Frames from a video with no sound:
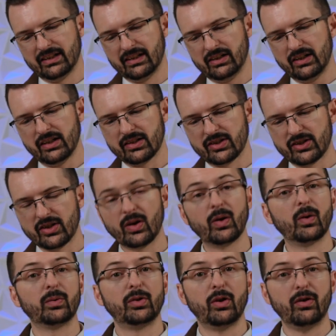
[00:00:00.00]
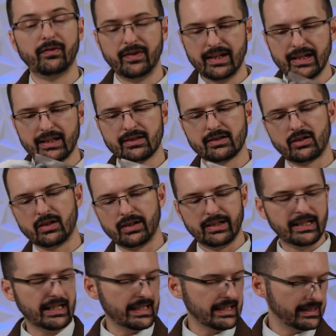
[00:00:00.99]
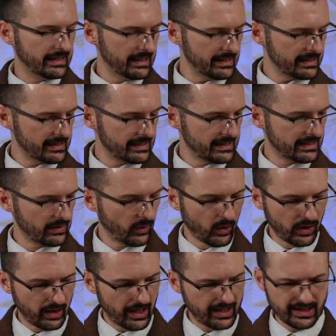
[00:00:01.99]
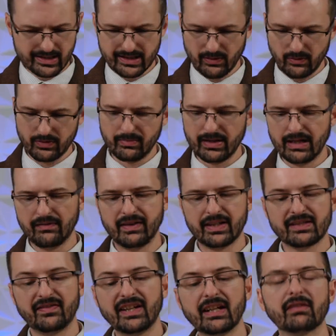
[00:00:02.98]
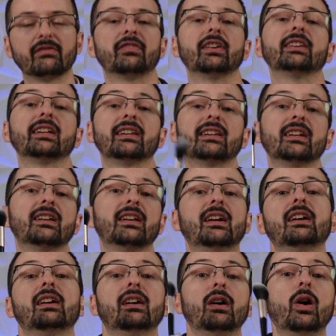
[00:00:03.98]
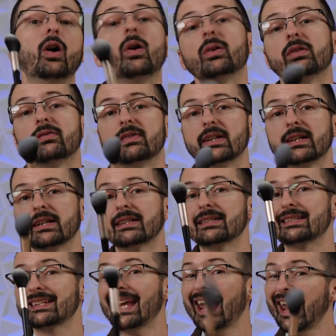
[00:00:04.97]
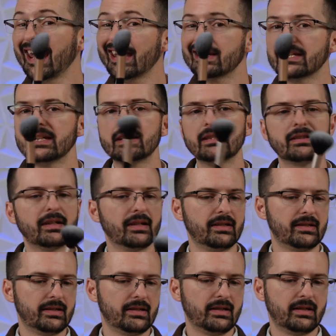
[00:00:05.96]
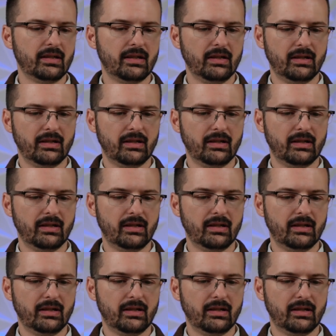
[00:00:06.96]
Good, so no vegans are gonna eat this, or I guess that would mean if it's vegan friendly that all you vegans can eat this.